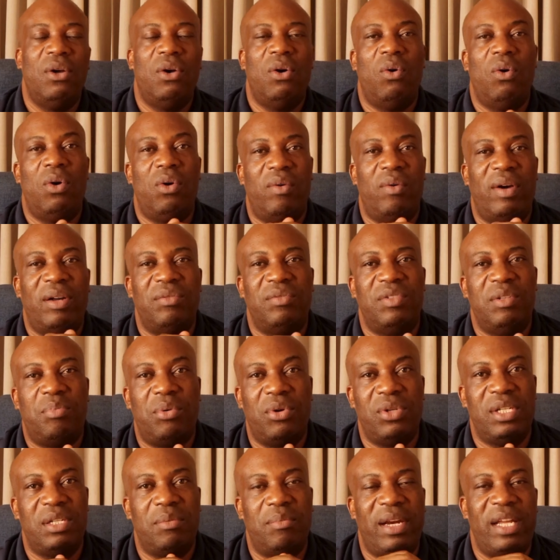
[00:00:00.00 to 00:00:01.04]
on one of the
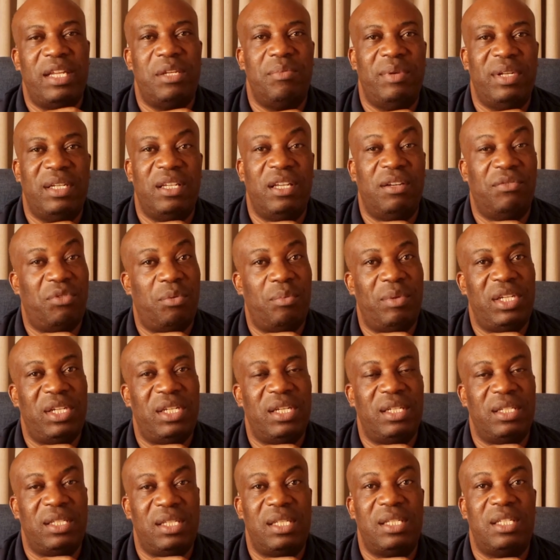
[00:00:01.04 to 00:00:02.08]
project management
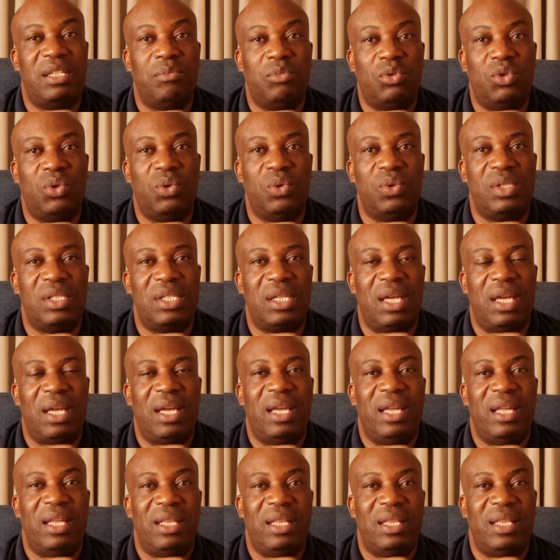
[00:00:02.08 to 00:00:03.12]
information system tools
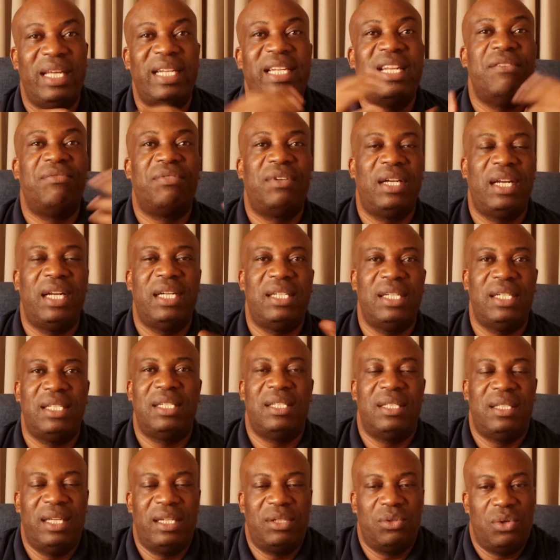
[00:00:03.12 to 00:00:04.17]
that I've created
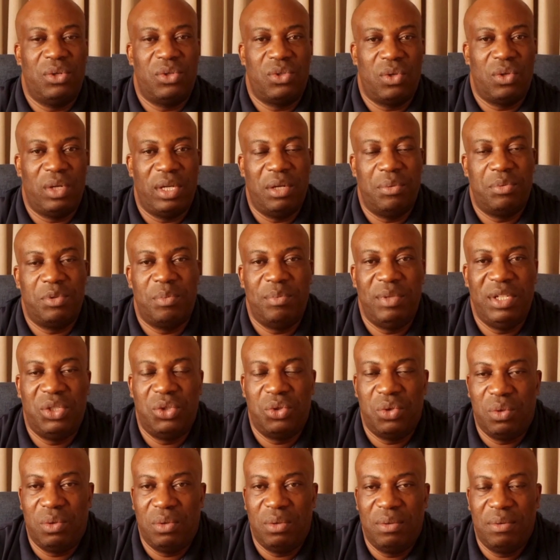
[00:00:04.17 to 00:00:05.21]
that also helps me
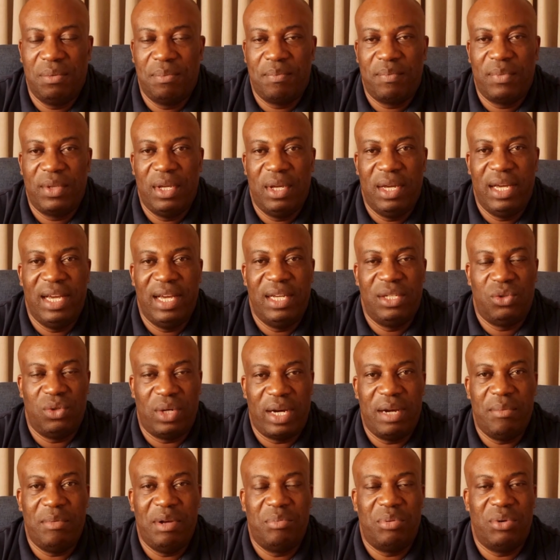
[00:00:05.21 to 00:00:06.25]
to
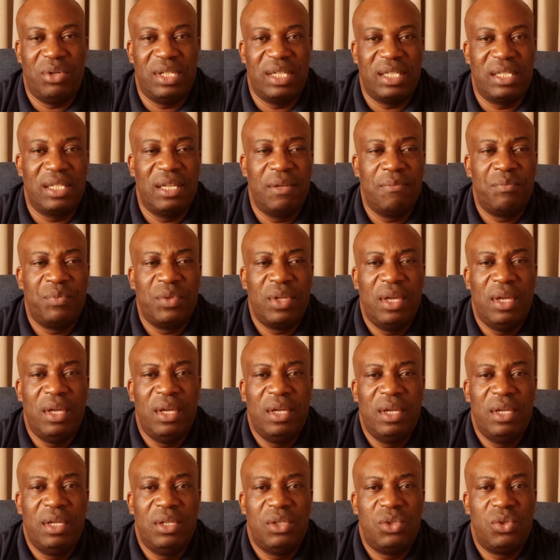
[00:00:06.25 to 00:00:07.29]
run my project.
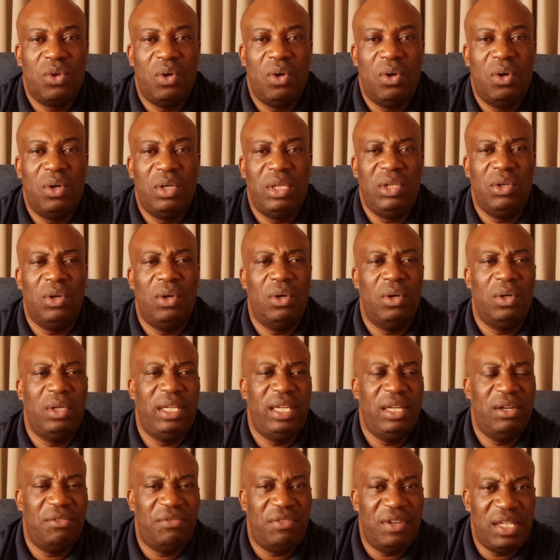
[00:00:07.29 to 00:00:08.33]
So your
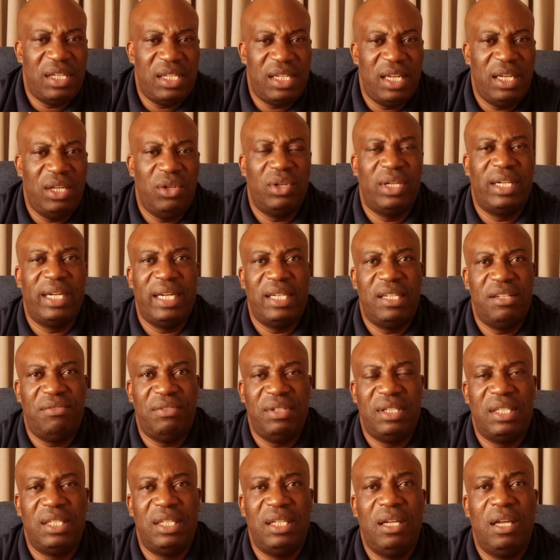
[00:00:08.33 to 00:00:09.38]
innovation, your
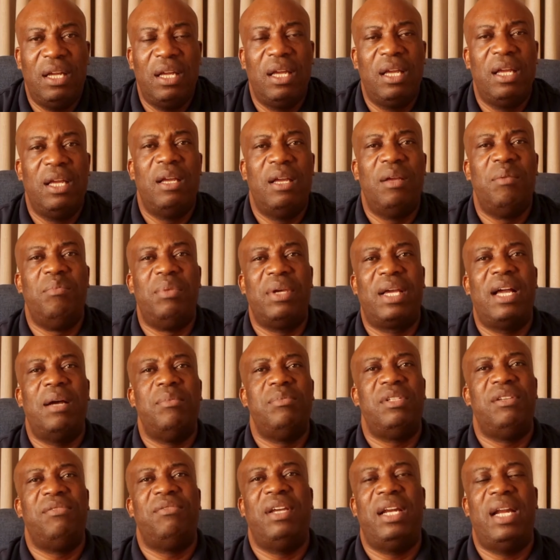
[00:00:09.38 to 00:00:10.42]
creativity
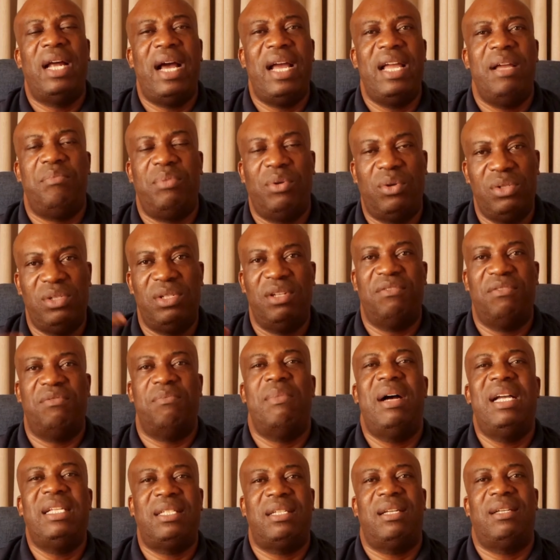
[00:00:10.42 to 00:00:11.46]
becomes even higher because you have
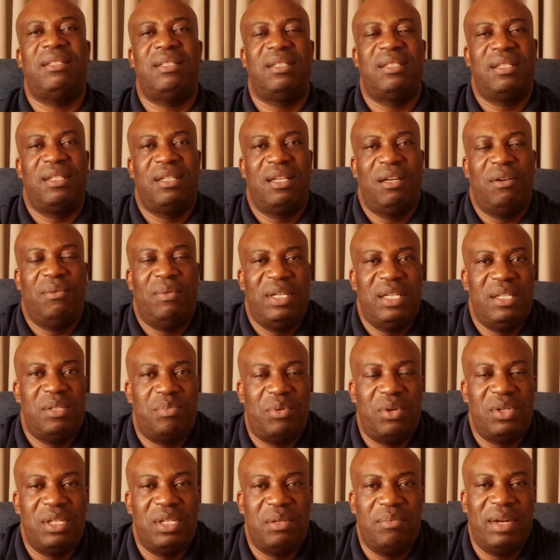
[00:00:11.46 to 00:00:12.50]
mastered what is
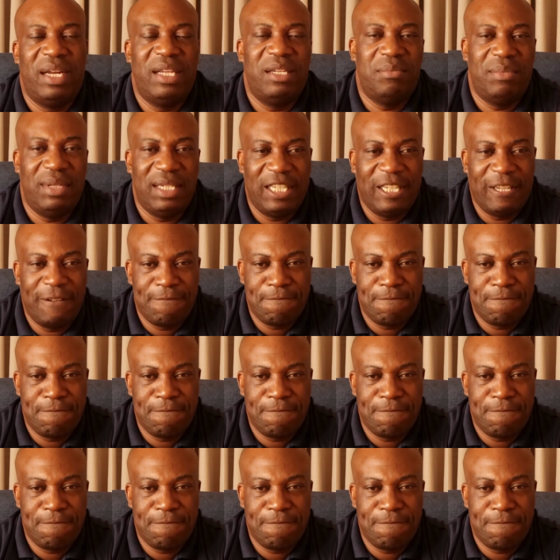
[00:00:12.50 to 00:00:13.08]
project management.